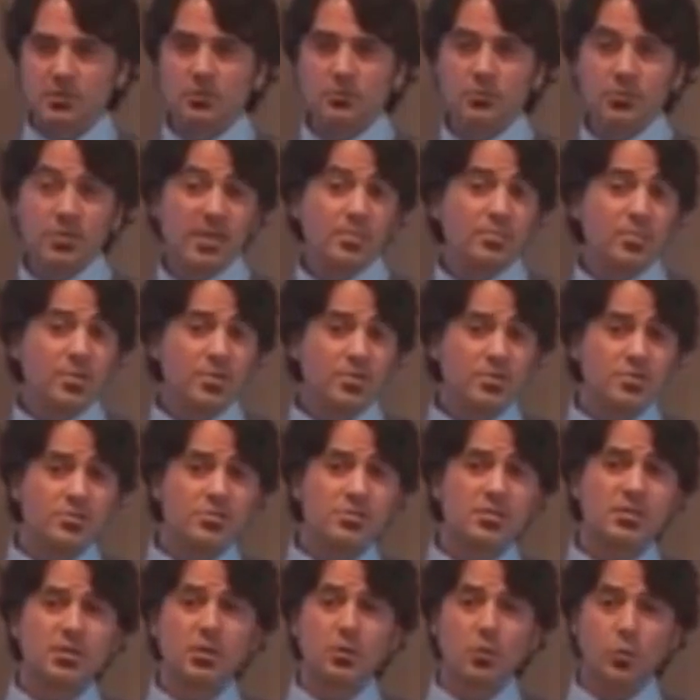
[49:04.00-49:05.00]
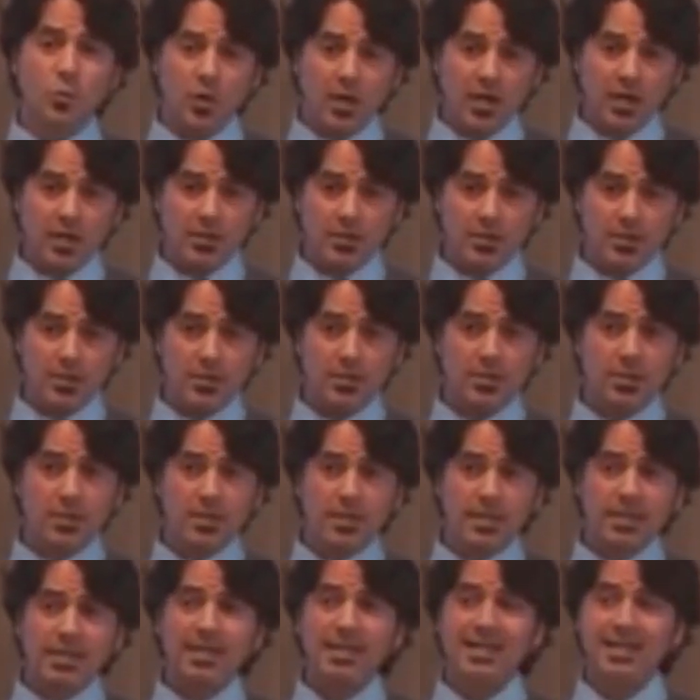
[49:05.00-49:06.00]
to reproduce the water
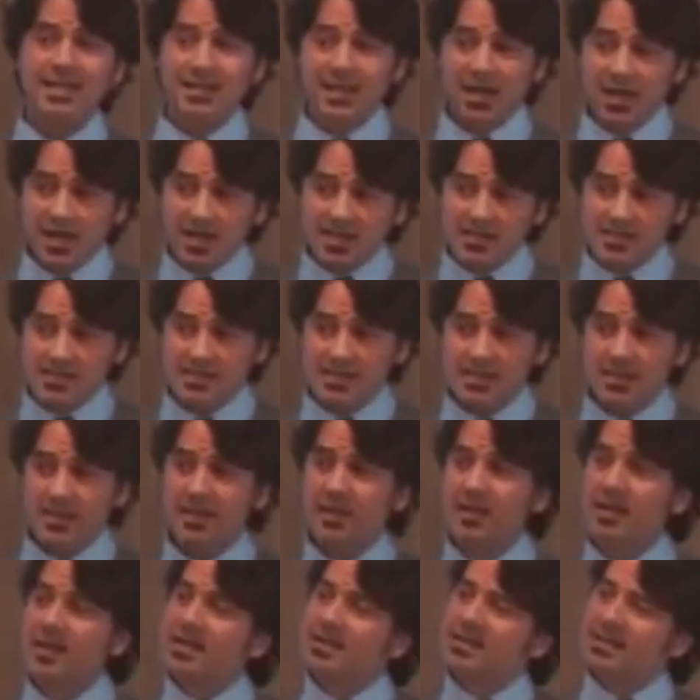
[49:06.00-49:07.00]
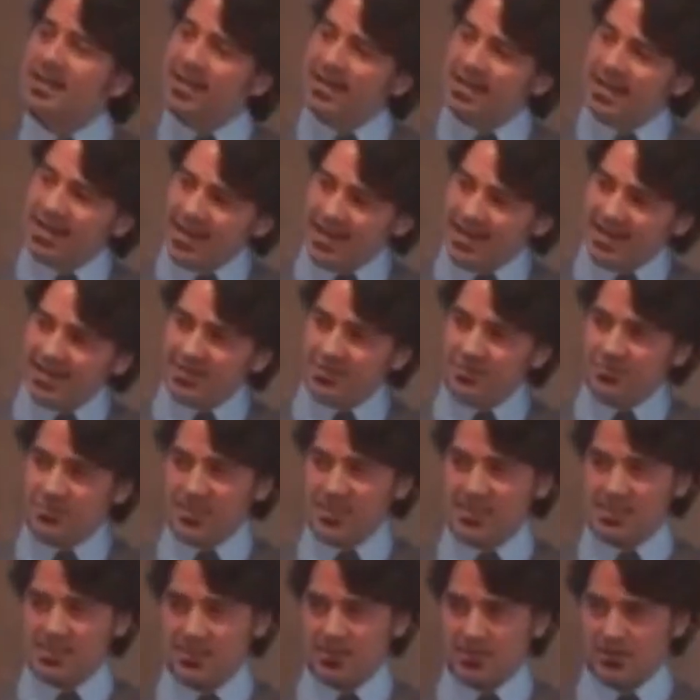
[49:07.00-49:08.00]
in Hunza that had the
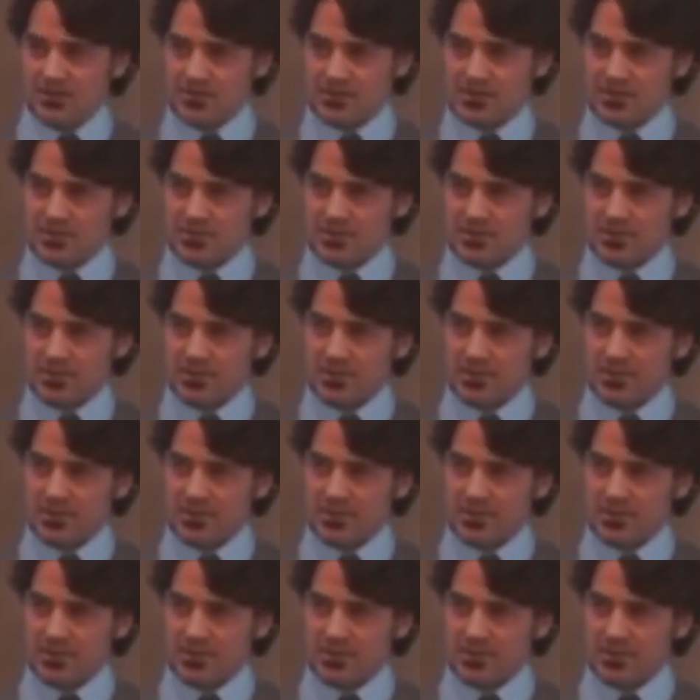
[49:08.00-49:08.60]
results.